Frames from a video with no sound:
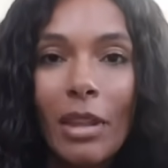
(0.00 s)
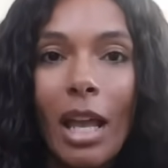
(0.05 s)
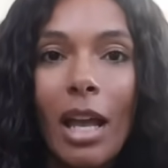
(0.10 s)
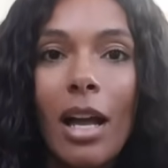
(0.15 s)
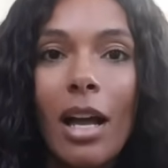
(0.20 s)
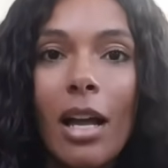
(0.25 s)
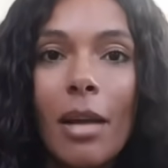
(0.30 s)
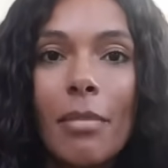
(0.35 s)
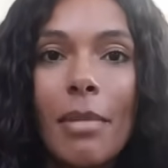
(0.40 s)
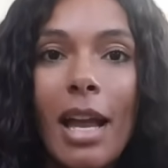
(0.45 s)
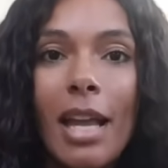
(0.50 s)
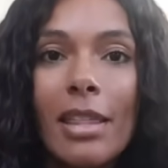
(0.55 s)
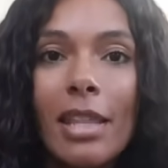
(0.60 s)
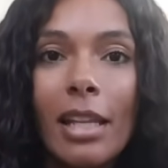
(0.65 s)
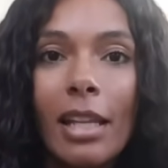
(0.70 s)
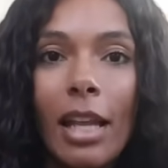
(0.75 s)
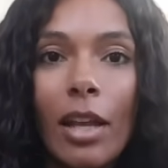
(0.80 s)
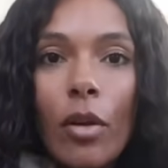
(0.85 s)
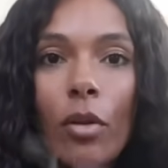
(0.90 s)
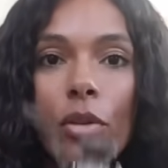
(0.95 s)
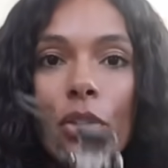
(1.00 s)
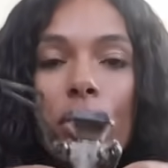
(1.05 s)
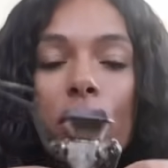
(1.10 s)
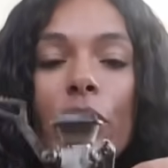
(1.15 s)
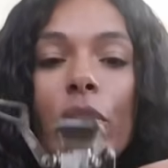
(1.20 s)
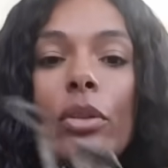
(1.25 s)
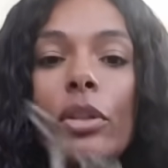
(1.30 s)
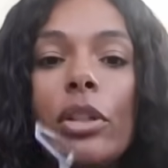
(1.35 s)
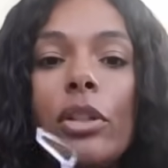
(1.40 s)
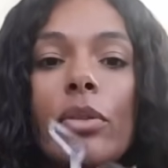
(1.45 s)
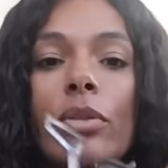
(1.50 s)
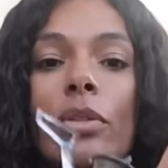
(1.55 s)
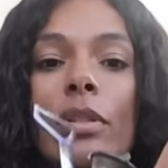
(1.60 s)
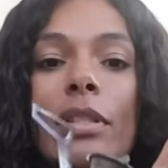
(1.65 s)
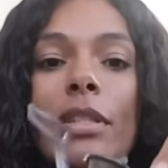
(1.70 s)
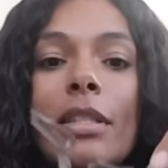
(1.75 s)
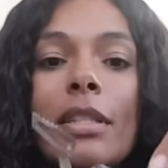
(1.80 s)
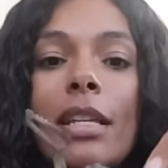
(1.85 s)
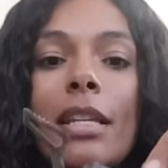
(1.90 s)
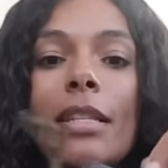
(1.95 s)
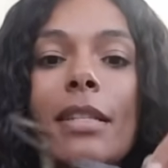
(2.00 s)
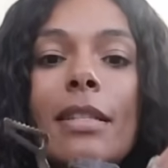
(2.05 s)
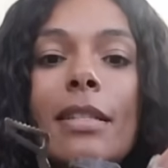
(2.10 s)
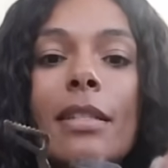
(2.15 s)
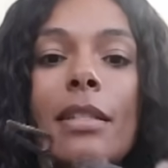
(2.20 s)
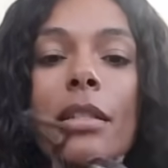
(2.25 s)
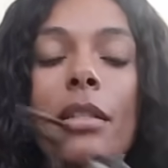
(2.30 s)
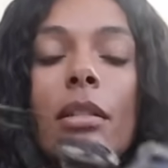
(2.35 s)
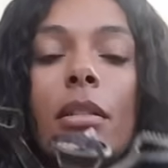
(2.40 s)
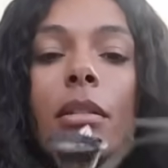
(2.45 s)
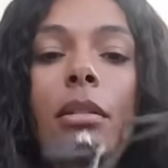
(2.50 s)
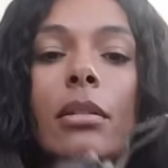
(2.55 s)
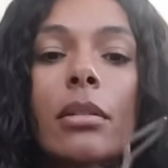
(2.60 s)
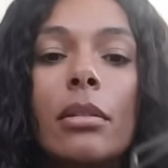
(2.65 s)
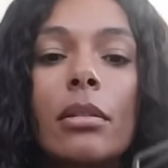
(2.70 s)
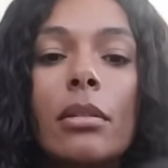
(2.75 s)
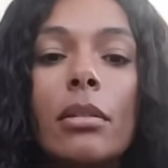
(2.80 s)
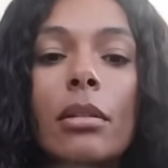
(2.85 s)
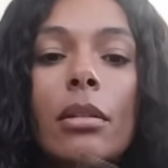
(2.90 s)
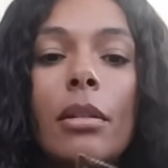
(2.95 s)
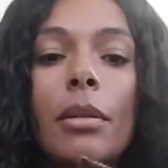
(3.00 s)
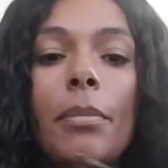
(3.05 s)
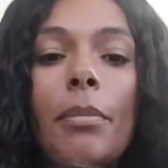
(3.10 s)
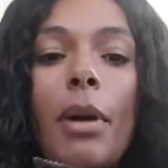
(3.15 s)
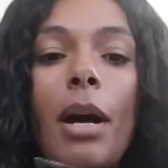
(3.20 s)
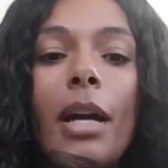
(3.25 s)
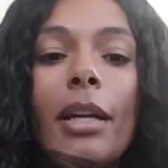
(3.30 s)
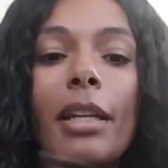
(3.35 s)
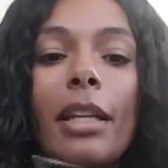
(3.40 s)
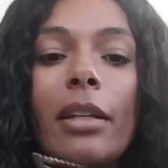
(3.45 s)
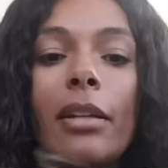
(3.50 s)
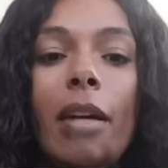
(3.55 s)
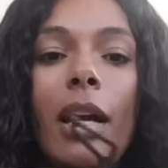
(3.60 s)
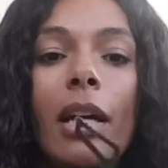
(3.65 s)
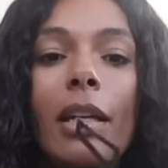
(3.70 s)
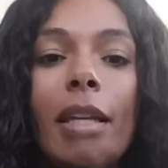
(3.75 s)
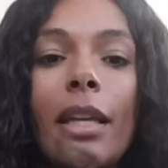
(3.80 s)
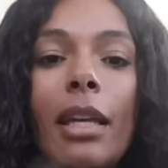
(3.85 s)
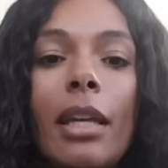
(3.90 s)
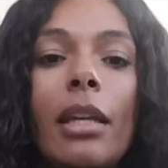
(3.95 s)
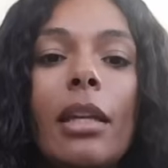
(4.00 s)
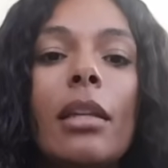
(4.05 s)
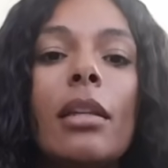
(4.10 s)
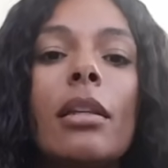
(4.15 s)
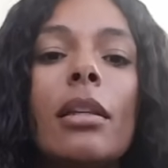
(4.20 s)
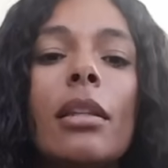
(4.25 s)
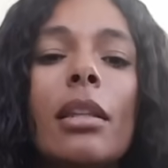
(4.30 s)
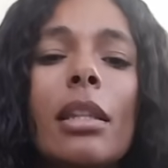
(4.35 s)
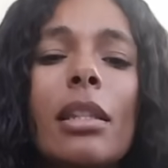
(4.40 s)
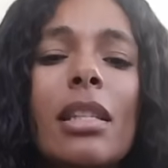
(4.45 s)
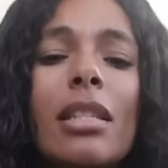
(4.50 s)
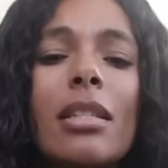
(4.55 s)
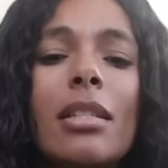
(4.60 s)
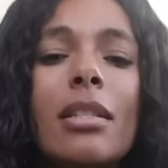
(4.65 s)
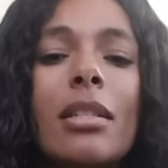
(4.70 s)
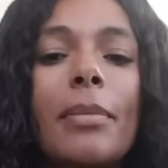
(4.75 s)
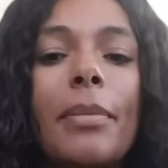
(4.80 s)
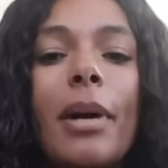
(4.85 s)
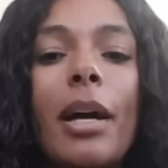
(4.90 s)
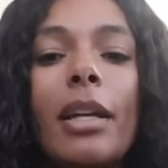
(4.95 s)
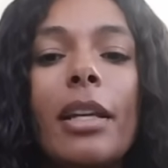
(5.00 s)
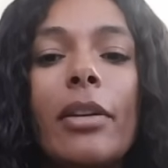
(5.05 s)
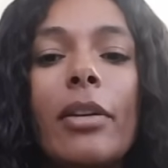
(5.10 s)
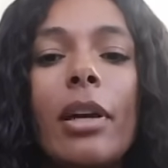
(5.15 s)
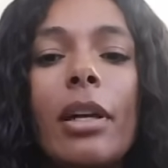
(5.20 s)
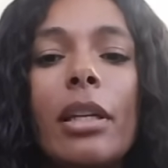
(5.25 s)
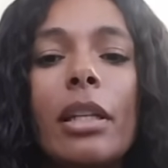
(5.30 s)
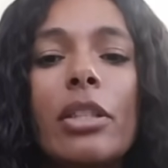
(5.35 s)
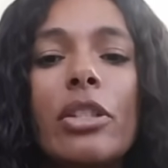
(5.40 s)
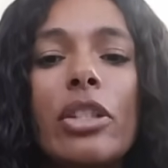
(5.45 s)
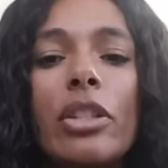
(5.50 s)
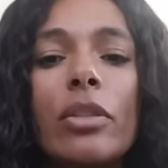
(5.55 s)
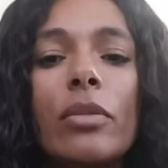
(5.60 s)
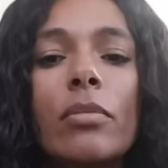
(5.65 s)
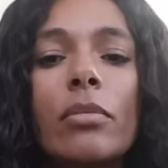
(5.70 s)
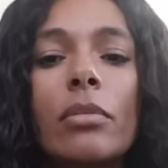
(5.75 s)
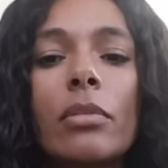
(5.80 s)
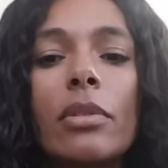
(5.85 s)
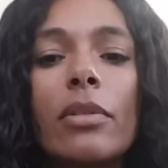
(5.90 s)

and then I also use this pocket rocket. I think this is the pocket rocket too.